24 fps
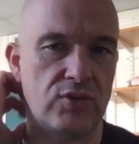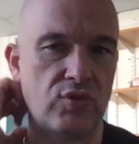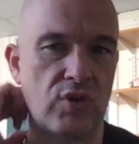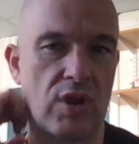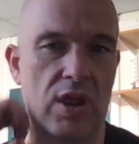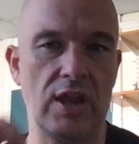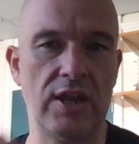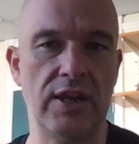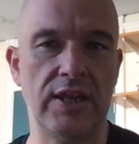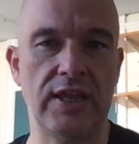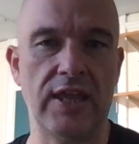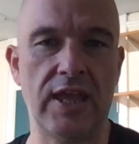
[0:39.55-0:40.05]

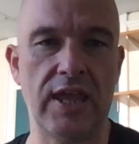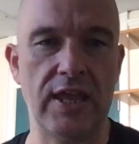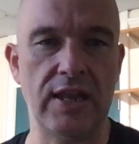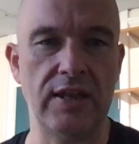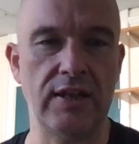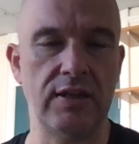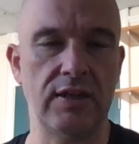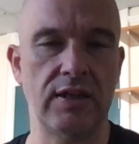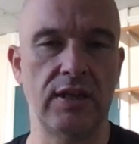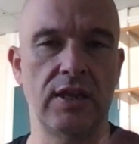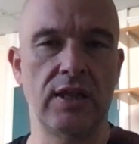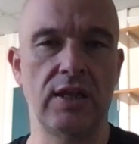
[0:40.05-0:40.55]
training
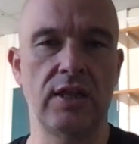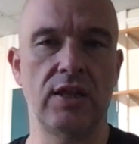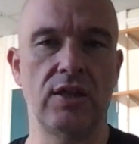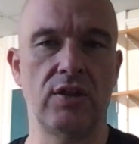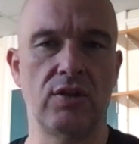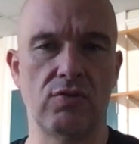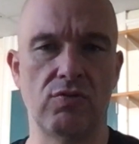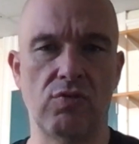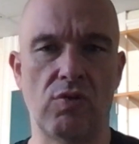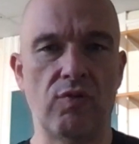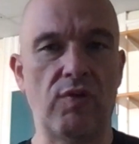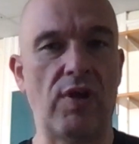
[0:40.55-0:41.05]
in
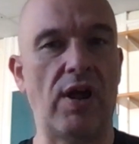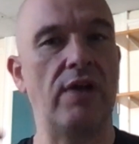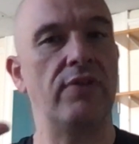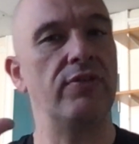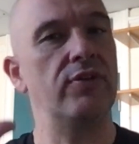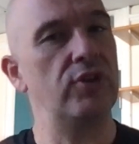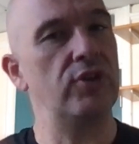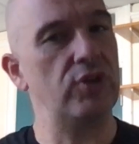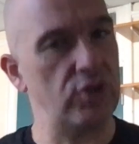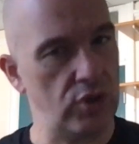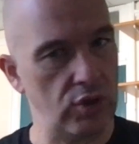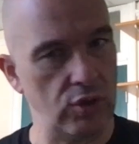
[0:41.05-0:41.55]

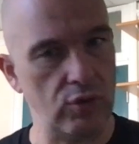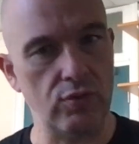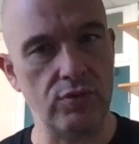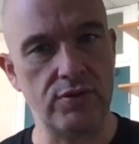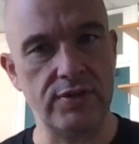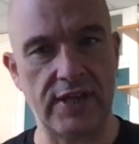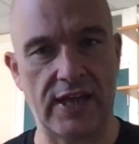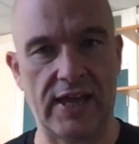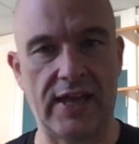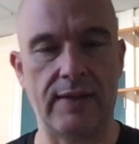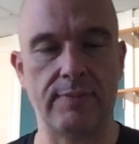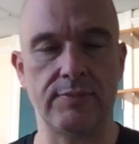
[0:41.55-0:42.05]
around the new
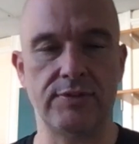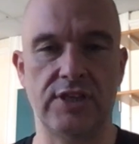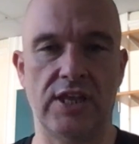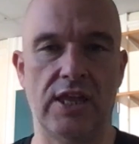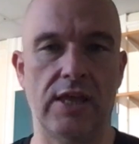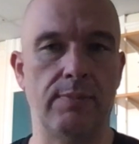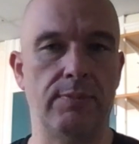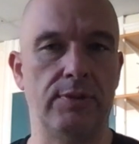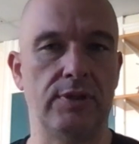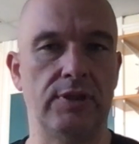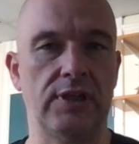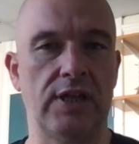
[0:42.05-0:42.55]

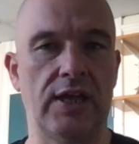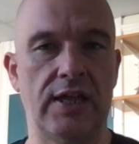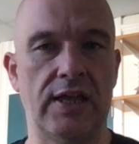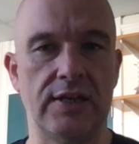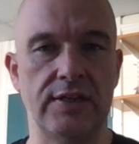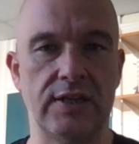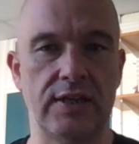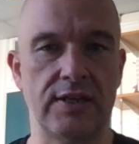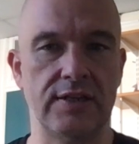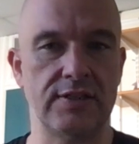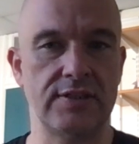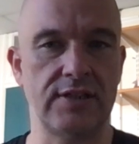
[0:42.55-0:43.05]
timetable
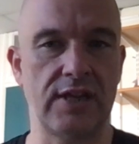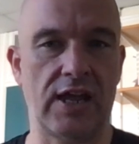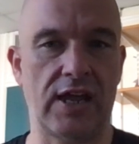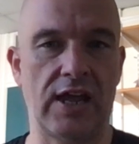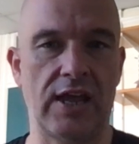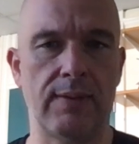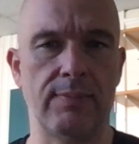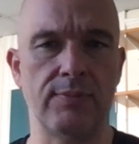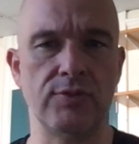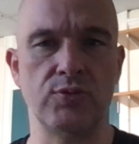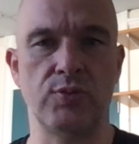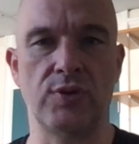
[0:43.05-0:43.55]
and
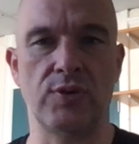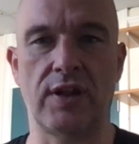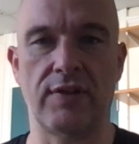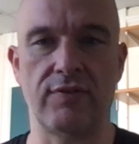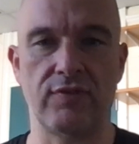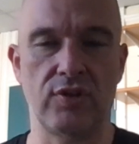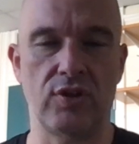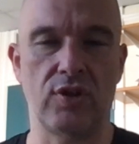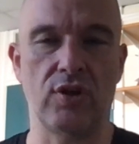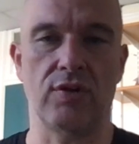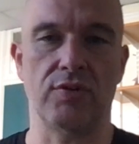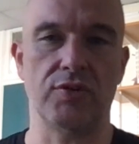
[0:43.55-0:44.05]
times where
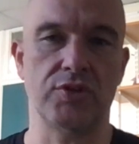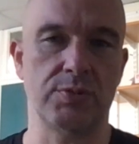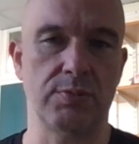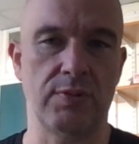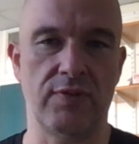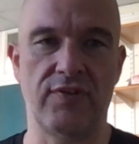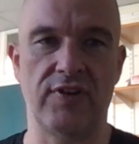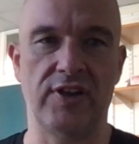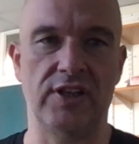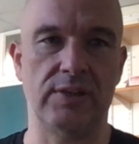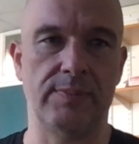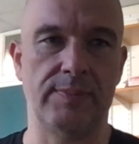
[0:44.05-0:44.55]
I've got
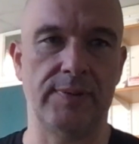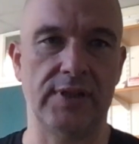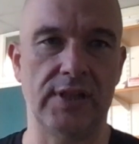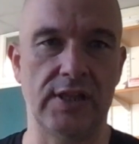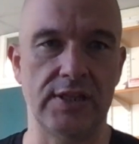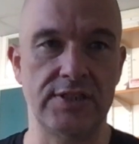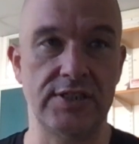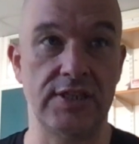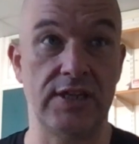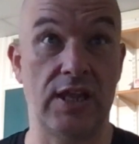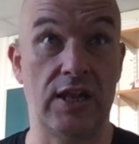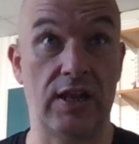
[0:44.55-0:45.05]
some
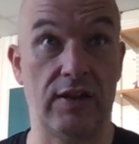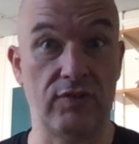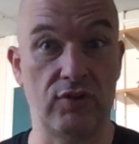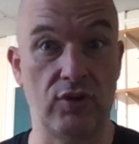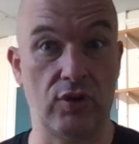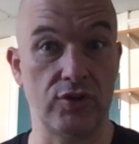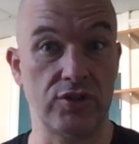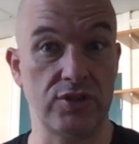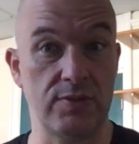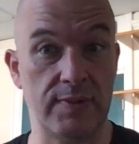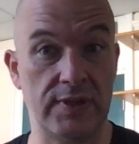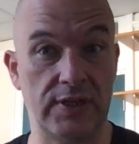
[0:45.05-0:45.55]
availability and I've
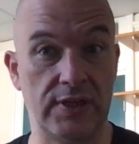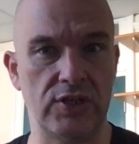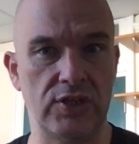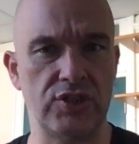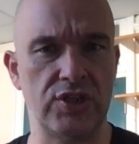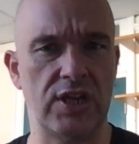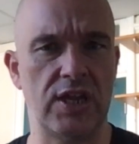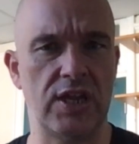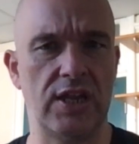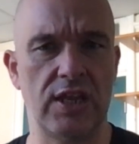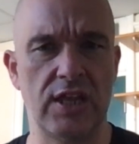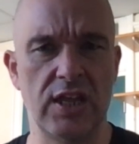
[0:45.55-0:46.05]
got some
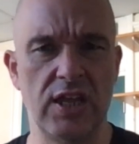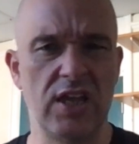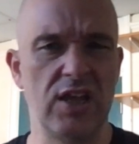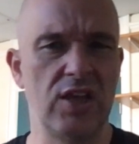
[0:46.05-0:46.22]
energy.